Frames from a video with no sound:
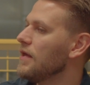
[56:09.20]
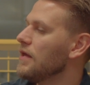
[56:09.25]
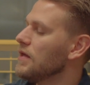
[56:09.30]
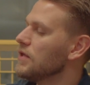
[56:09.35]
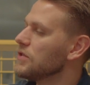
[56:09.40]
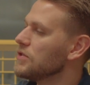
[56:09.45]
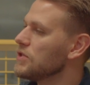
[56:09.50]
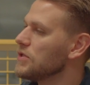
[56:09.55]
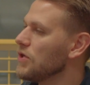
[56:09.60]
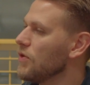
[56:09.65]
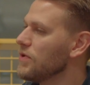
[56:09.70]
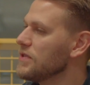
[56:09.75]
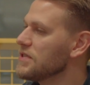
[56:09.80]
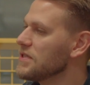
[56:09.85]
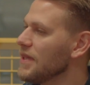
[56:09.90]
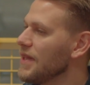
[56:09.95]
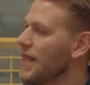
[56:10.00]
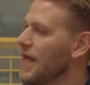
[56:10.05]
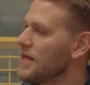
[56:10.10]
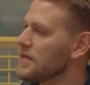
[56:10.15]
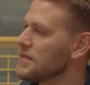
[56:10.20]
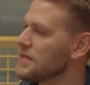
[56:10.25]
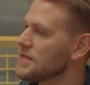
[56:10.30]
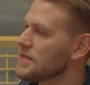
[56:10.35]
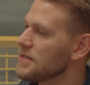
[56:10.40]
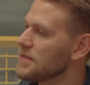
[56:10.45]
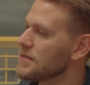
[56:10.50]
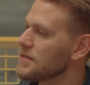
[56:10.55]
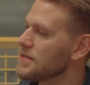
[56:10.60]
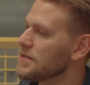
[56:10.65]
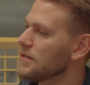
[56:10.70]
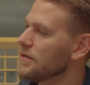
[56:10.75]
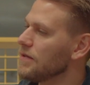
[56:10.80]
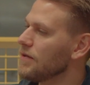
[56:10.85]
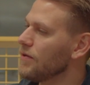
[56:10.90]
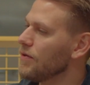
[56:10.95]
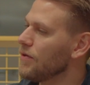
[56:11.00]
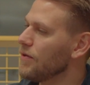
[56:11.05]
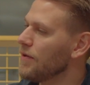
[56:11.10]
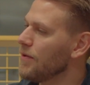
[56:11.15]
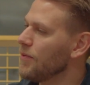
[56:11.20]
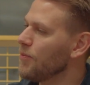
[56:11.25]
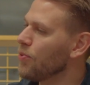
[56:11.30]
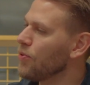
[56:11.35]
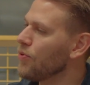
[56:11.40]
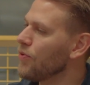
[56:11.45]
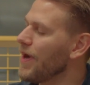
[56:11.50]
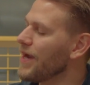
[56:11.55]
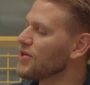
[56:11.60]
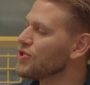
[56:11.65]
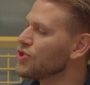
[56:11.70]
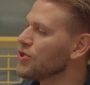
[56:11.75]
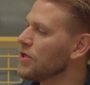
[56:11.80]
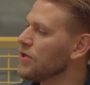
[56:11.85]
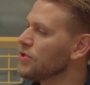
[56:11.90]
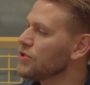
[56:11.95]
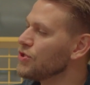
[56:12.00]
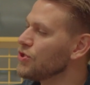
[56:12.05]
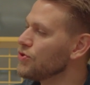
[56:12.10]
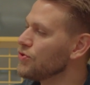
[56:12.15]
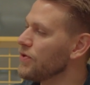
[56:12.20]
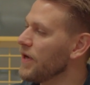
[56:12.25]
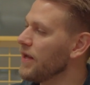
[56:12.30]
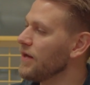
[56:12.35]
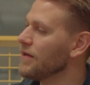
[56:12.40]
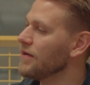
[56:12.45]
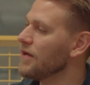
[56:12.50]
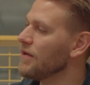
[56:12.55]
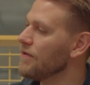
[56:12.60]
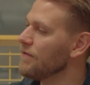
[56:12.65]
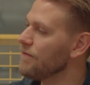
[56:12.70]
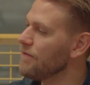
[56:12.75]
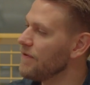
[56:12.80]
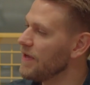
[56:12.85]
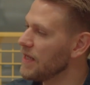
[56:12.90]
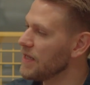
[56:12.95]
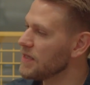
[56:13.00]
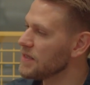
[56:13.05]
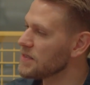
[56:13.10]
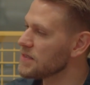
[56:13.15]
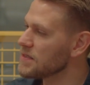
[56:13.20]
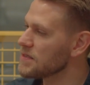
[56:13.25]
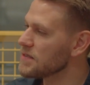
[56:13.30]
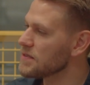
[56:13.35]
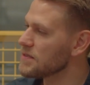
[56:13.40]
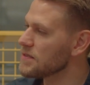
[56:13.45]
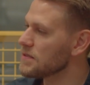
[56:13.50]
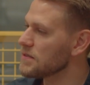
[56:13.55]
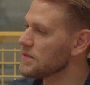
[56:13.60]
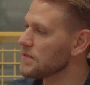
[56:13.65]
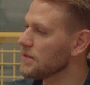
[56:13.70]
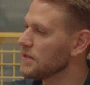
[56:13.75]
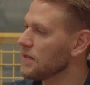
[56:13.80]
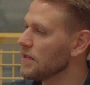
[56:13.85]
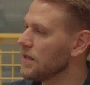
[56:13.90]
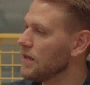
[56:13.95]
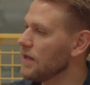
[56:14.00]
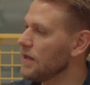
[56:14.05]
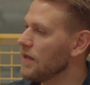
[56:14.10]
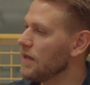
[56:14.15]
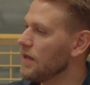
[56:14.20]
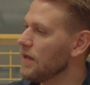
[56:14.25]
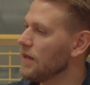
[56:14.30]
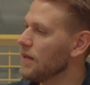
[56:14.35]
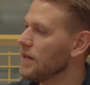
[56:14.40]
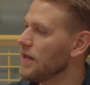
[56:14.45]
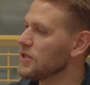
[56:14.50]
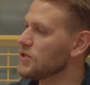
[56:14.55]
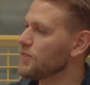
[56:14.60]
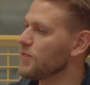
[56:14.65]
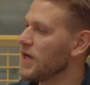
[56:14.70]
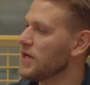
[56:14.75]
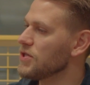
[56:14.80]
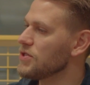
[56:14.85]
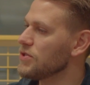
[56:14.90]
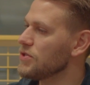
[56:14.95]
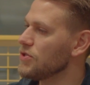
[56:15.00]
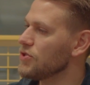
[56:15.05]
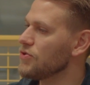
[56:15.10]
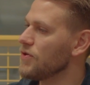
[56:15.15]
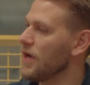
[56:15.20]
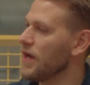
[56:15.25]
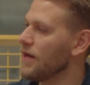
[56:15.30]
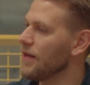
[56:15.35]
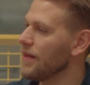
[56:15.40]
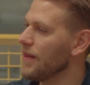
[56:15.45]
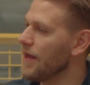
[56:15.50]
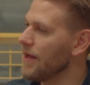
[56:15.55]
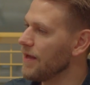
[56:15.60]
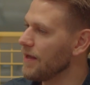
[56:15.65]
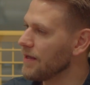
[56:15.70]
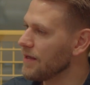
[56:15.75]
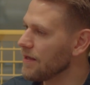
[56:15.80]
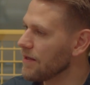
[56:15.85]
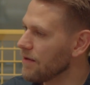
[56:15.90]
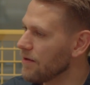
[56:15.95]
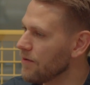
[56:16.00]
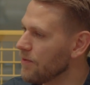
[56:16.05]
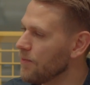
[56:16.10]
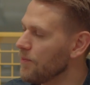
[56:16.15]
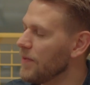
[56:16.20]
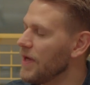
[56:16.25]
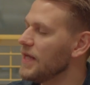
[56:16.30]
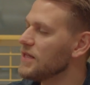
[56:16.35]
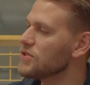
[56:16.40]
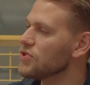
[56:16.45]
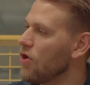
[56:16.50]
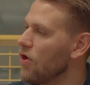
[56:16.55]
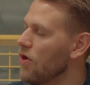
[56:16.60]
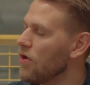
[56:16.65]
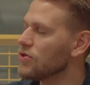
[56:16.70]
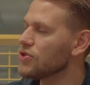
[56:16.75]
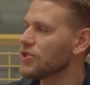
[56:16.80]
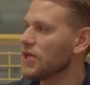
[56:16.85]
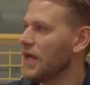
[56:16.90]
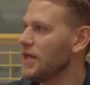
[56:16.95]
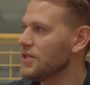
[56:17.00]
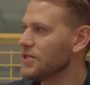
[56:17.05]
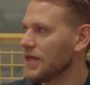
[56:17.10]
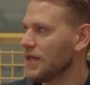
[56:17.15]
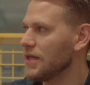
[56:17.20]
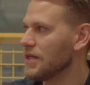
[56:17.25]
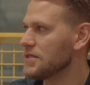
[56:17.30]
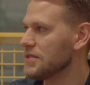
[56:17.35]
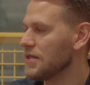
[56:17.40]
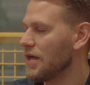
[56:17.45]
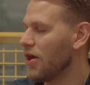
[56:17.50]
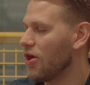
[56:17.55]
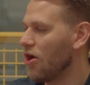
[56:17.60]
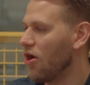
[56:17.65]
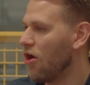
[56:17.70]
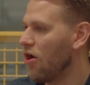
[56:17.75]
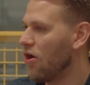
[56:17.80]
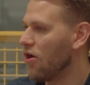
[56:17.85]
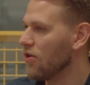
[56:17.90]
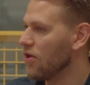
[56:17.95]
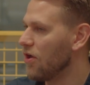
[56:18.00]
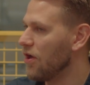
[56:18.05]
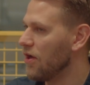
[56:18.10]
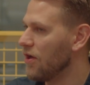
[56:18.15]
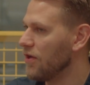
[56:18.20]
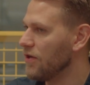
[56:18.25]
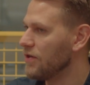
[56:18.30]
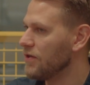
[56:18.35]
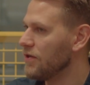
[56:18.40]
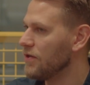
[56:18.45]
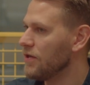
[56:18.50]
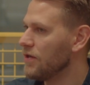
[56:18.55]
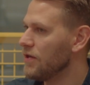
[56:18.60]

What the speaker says: So it's less pressure to try to convince, less pressure to try to like, it's all changing and it's not all on